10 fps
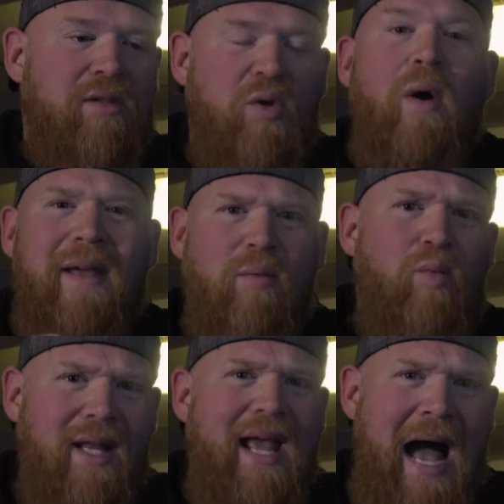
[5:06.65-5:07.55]
So on like
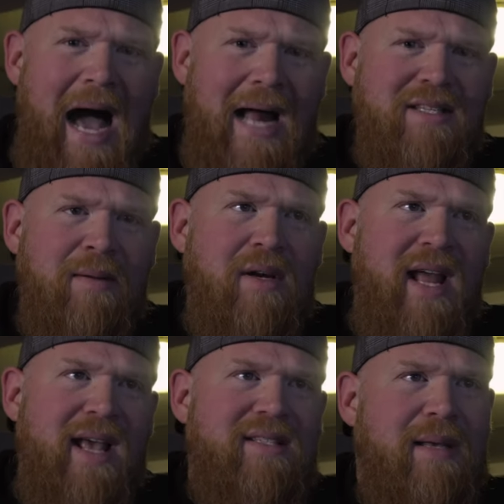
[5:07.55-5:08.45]
really hot summer
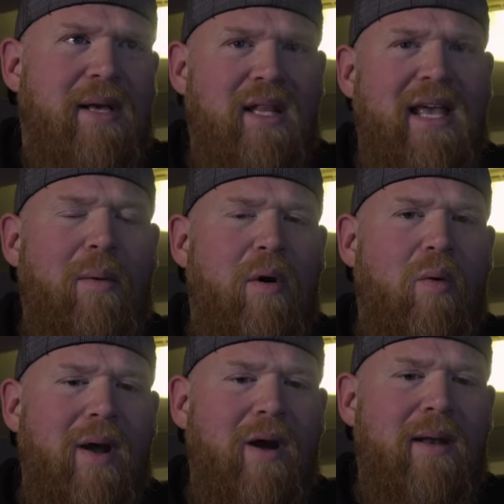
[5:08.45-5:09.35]
days, typically I
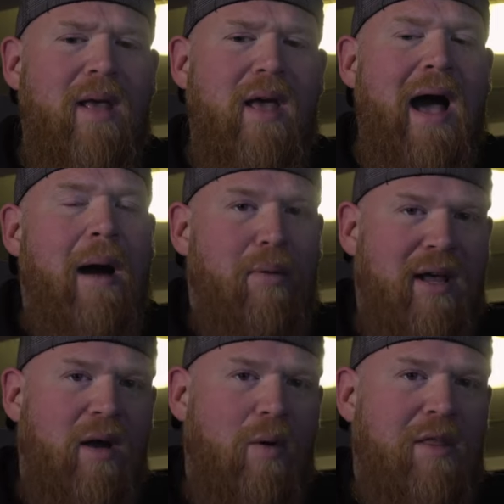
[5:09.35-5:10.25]
won't wear it. I'll
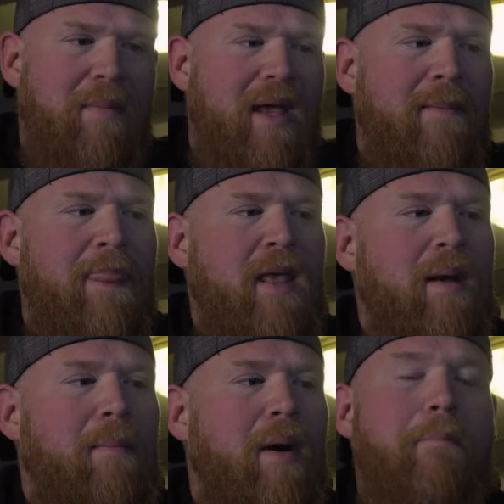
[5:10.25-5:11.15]
bring it with me.
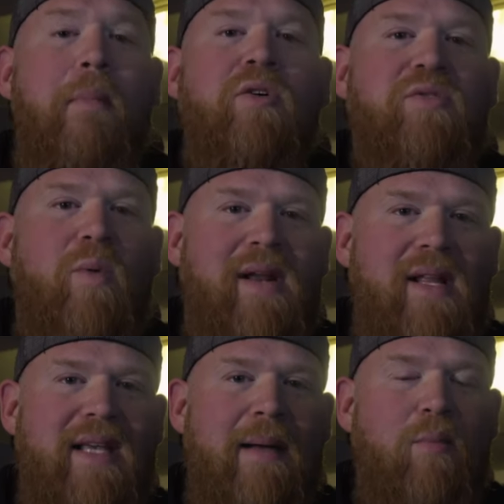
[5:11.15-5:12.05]
But most
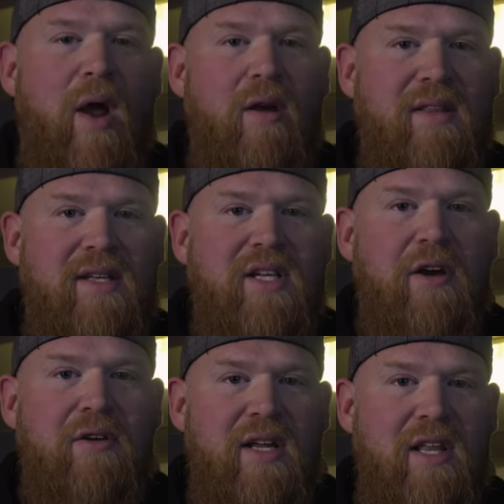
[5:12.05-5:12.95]
weddings, I'm wearing this
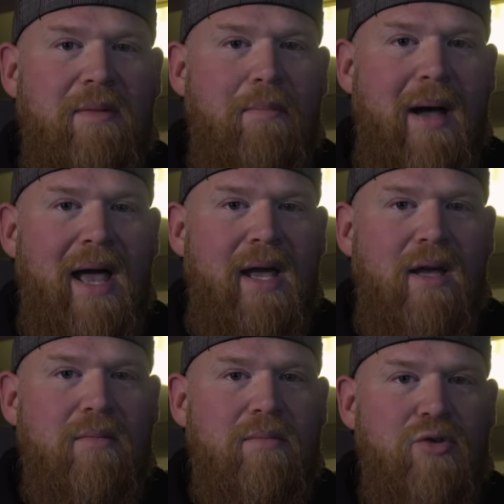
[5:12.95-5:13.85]
underneath my
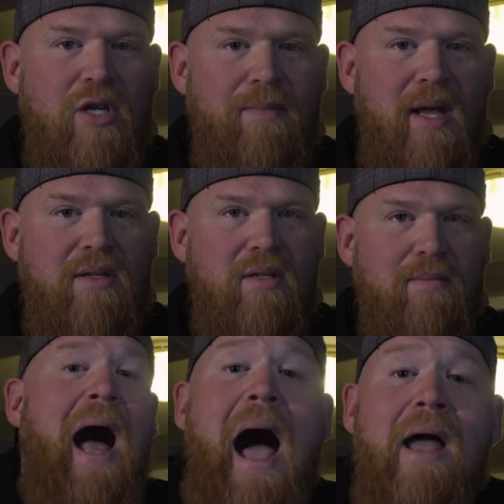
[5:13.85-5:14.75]
dress pants.
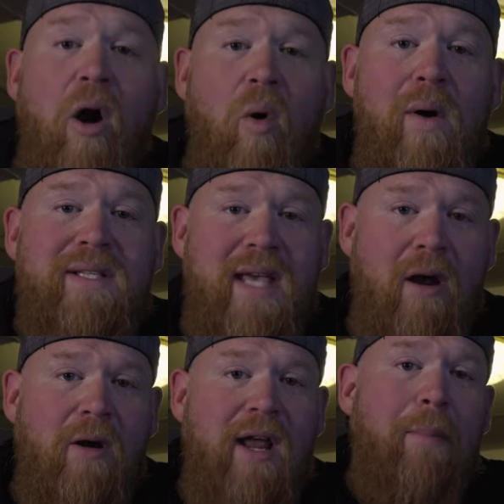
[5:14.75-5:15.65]
I always
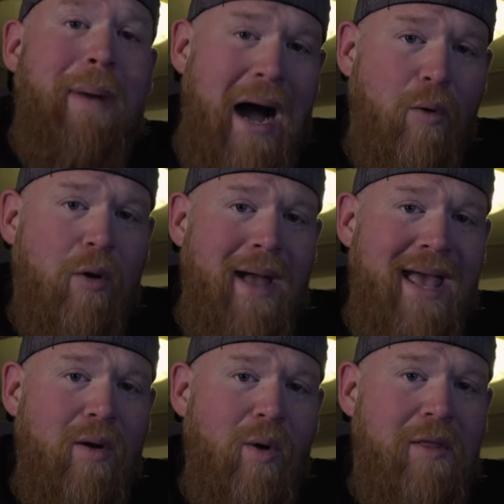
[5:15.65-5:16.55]
carry a power
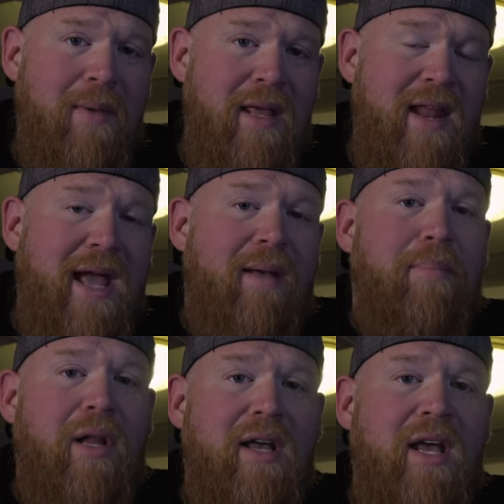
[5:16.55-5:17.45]
bank with me that I can
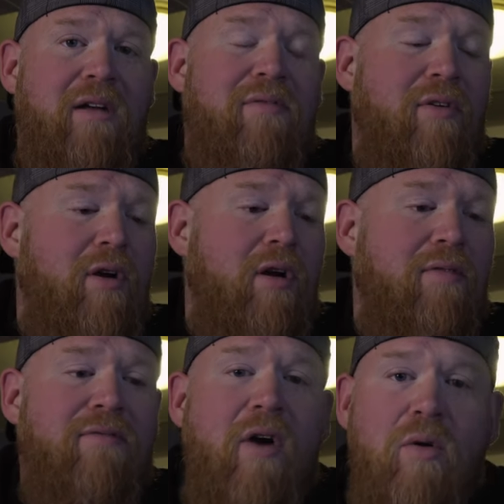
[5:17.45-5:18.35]
plug in for
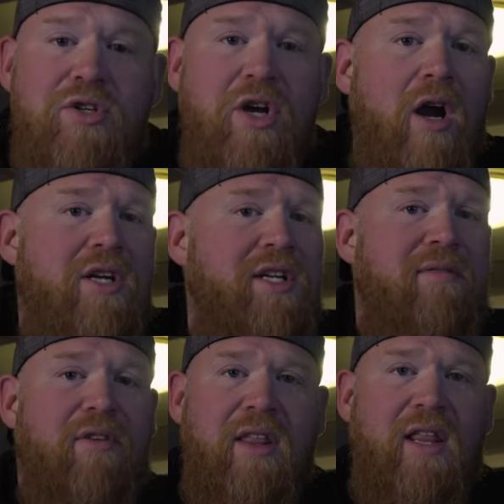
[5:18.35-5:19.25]
phone charging,
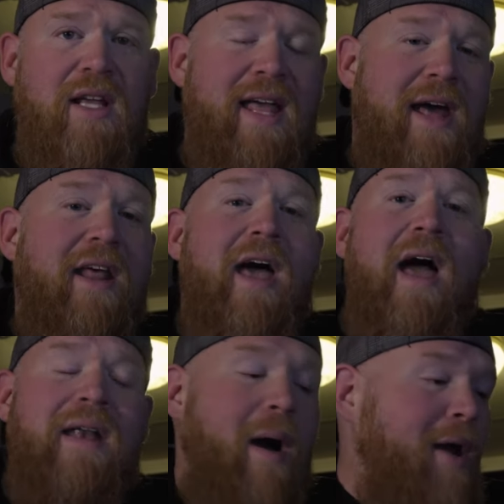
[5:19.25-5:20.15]
for anything like that.
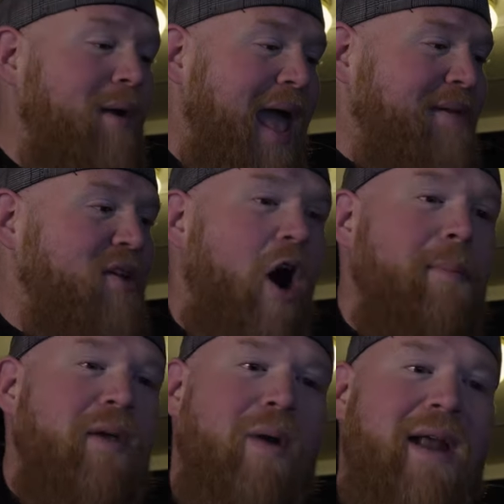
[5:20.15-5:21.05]
Now, I don't have it
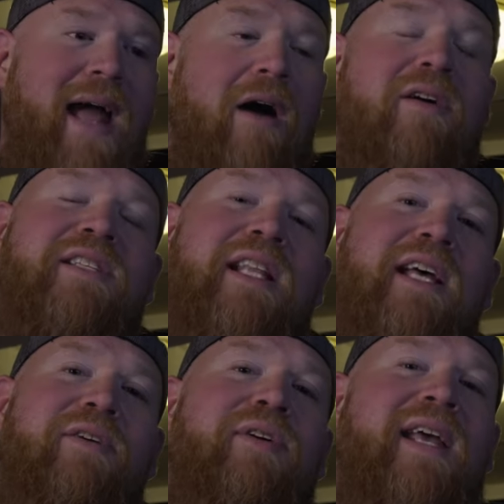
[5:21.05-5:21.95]
on me right now because
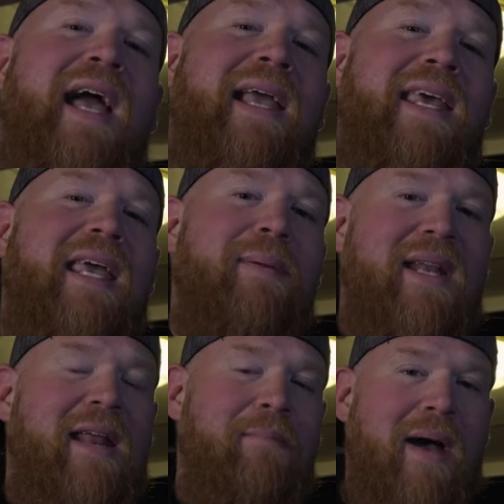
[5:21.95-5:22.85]
literally I keep
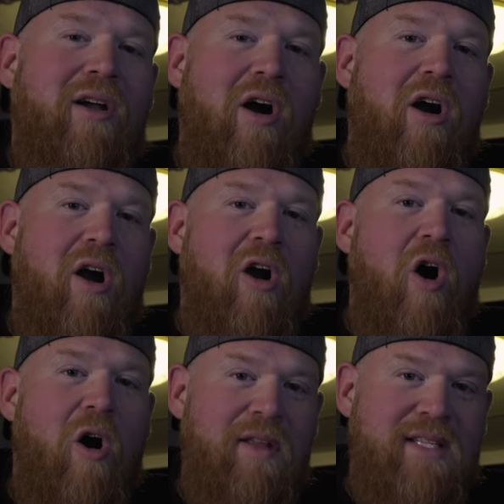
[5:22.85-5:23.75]
it in my car
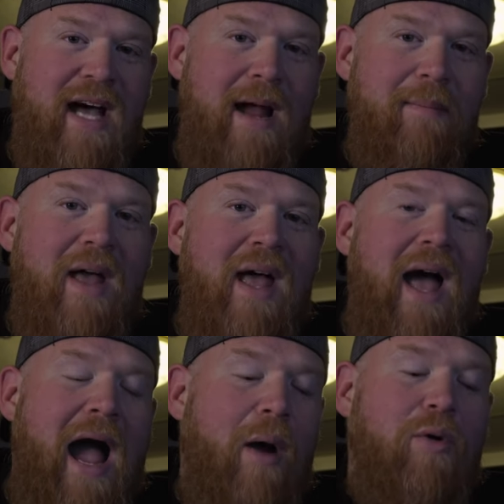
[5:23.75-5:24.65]
all the time.
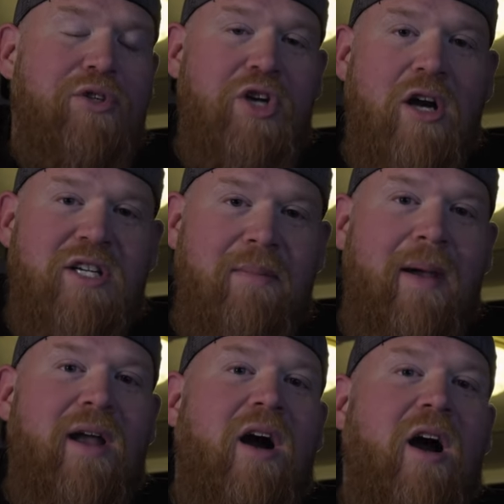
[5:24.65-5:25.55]
I will charge it in
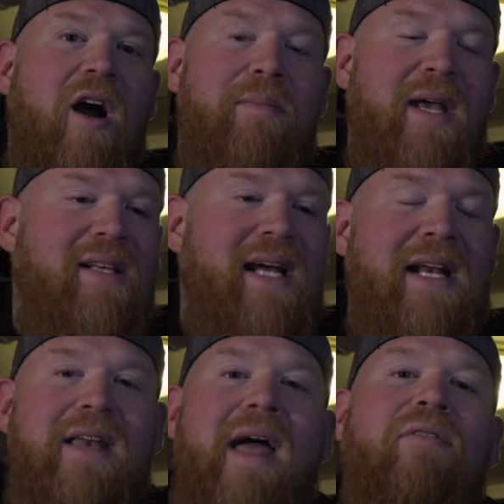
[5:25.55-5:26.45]
my car because I
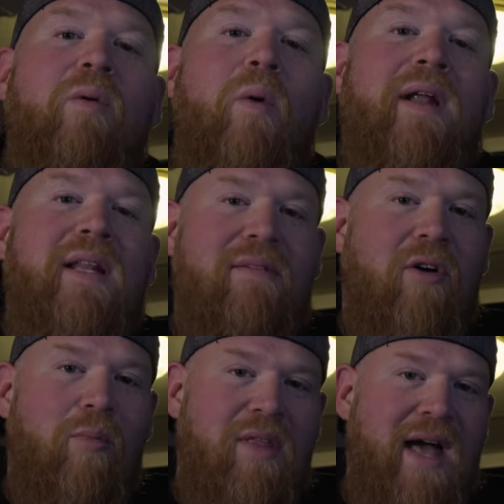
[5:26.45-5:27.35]
never want to leave
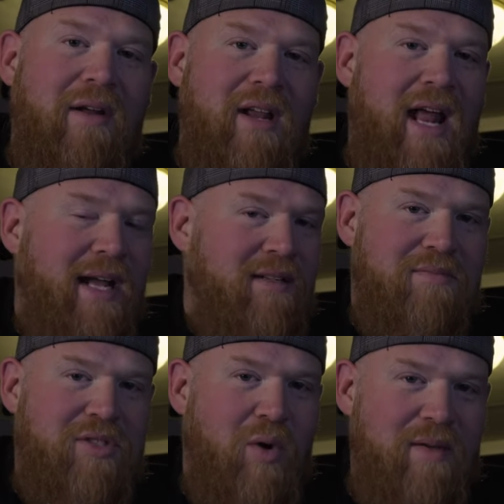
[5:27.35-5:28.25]
home without it. I
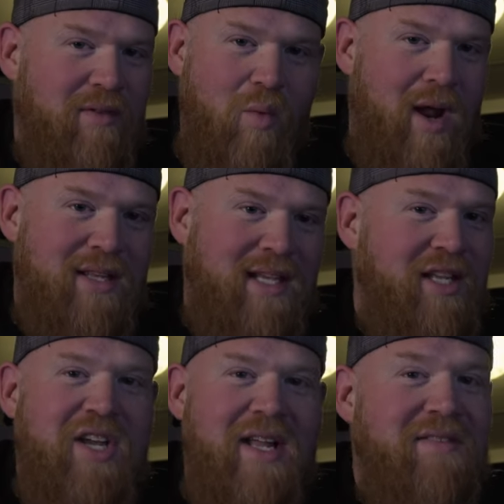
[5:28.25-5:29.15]
don't even want to take
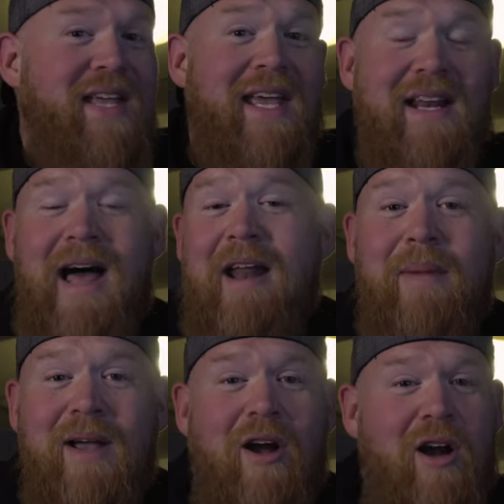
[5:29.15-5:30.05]
the chance of taking it out of
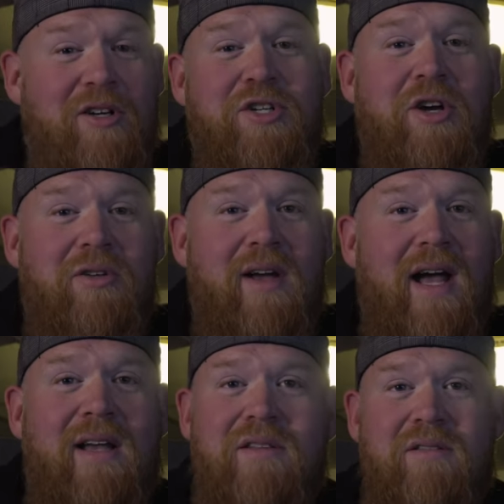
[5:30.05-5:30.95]
my car to show you
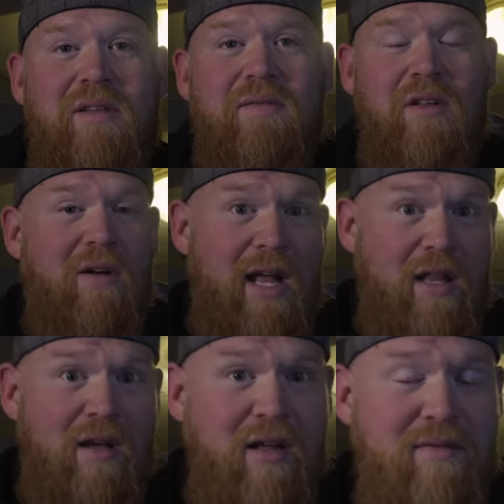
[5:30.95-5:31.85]
guys, even though I
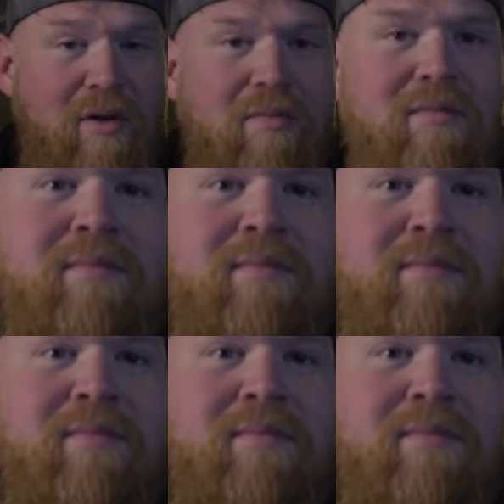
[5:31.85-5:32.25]
love you.